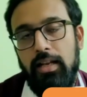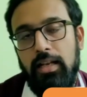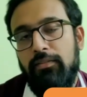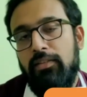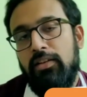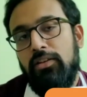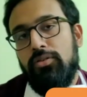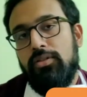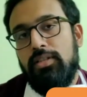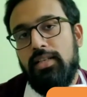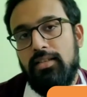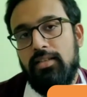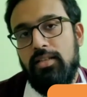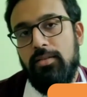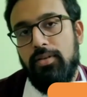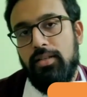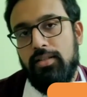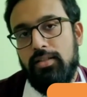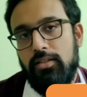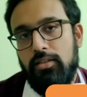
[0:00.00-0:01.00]
11 to
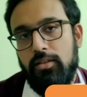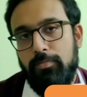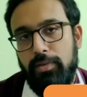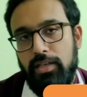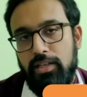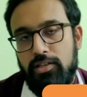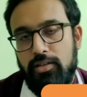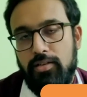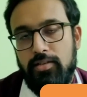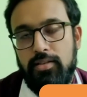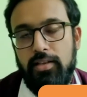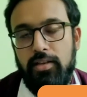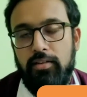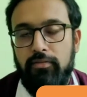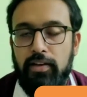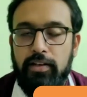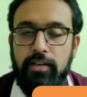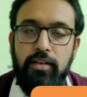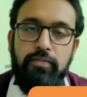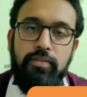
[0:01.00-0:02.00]
60% of patients
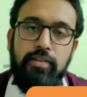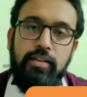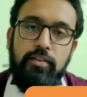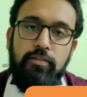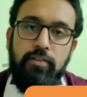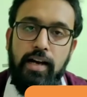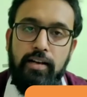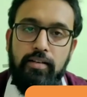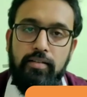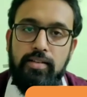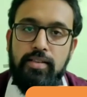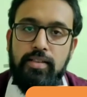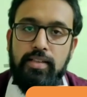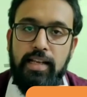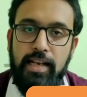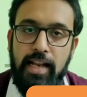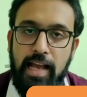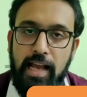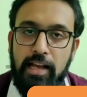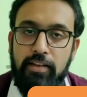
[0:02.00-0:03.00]
infected with the virus
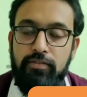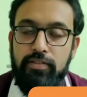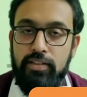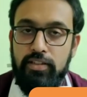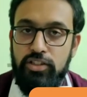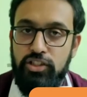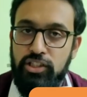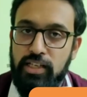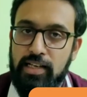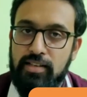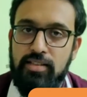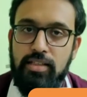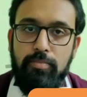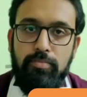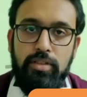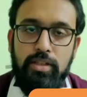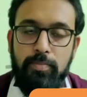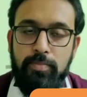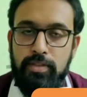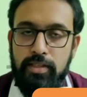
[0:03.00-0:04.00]
can have GI
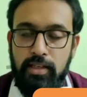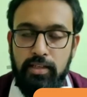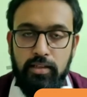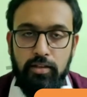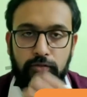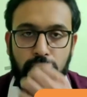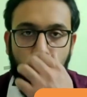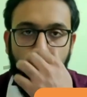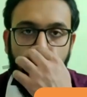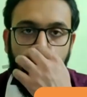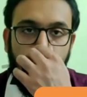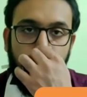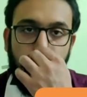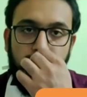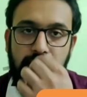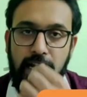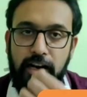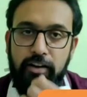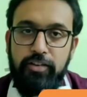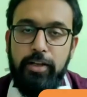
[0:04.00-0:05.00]
symptoms in the form
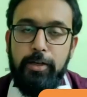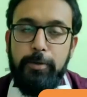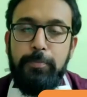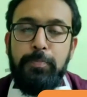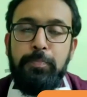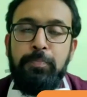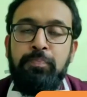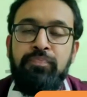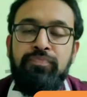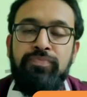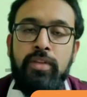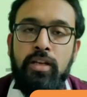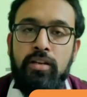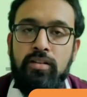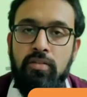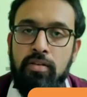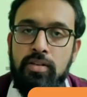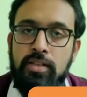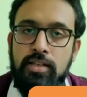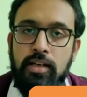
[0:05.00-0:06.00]
of diarrhea,
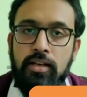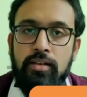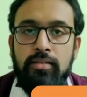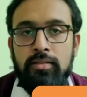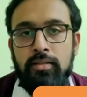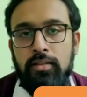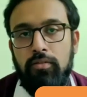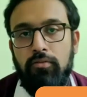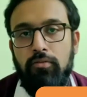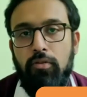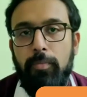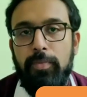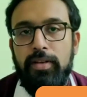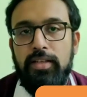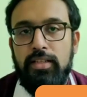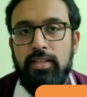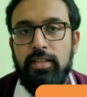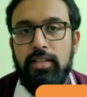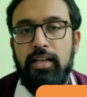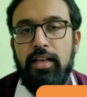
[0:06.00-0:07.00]
nausea,
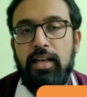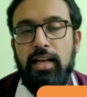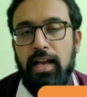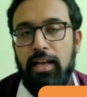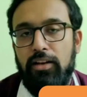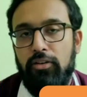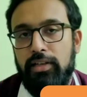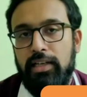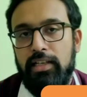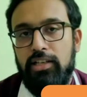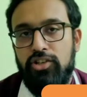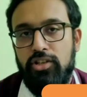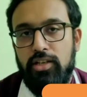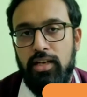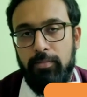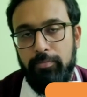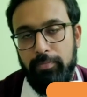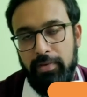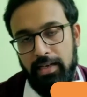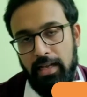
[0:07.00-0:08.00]
vomiting,
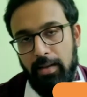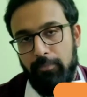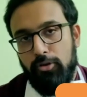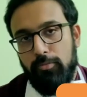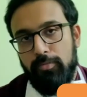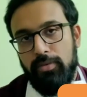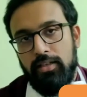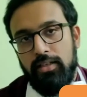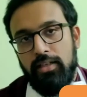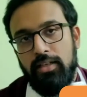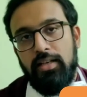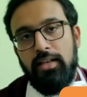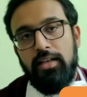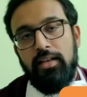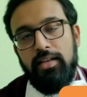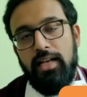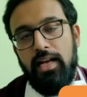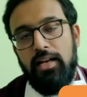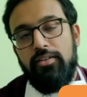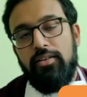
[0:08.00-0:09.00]
anorexia and pain abdomen.
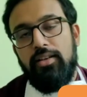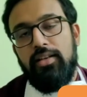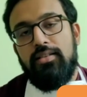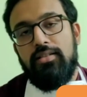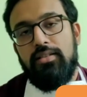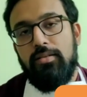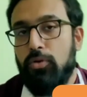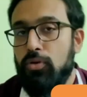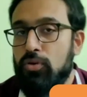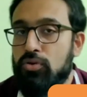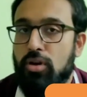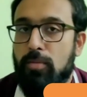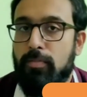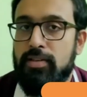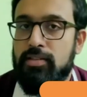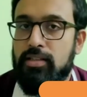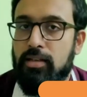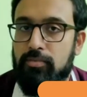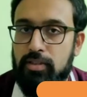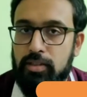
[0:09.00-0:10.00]
Diarrhea is the most
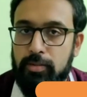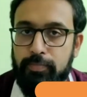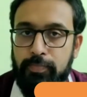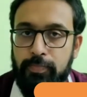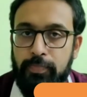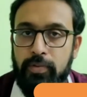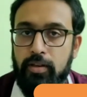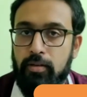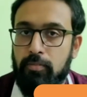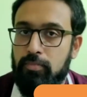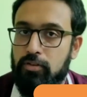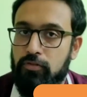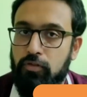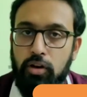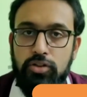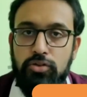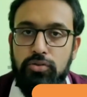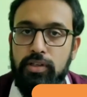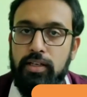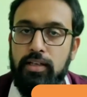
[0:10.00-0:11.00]
common symptom.
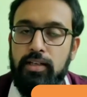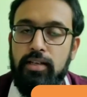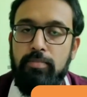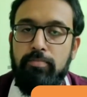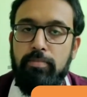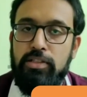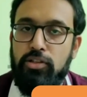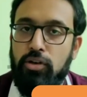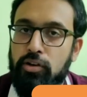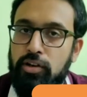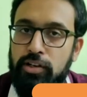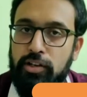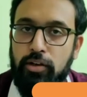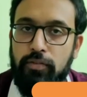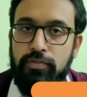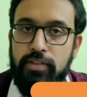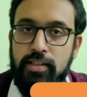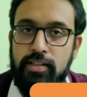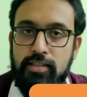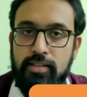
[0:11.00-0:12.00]
Fortunately, majority
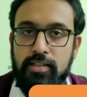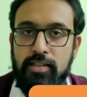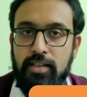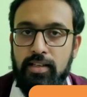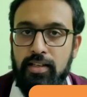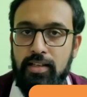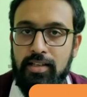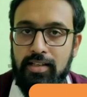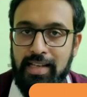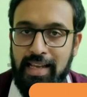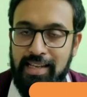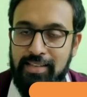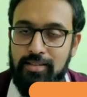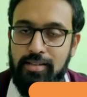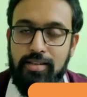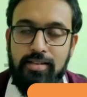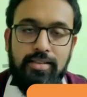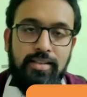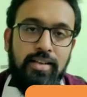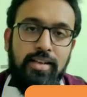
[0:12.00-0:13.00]
of these
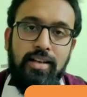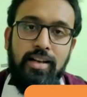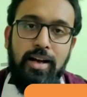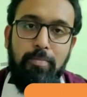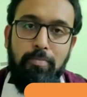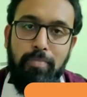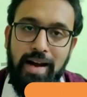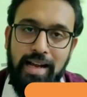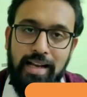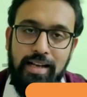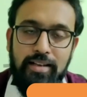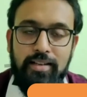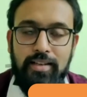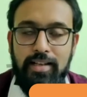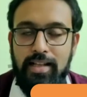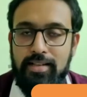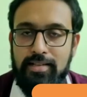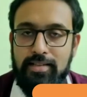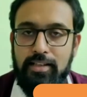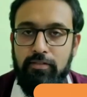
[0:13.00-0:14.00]
cases are mild
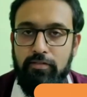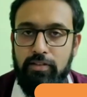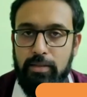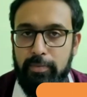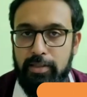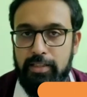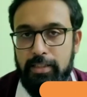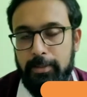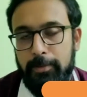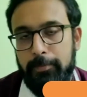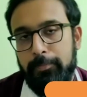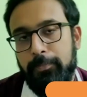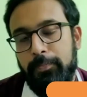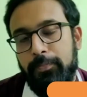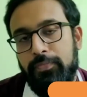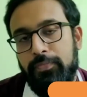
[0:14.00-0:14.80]
and self-limiting.